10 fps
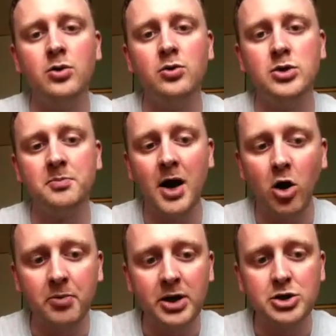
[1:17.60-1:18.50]
who's a
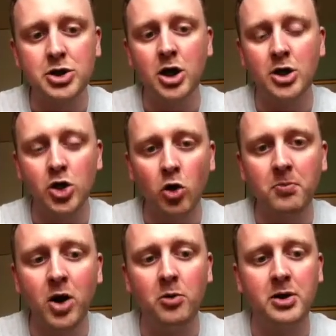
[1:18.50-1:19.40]
power puncher, a
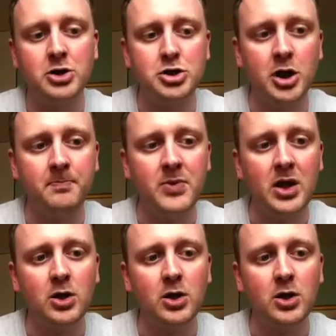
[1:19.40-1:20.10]
known power puncher,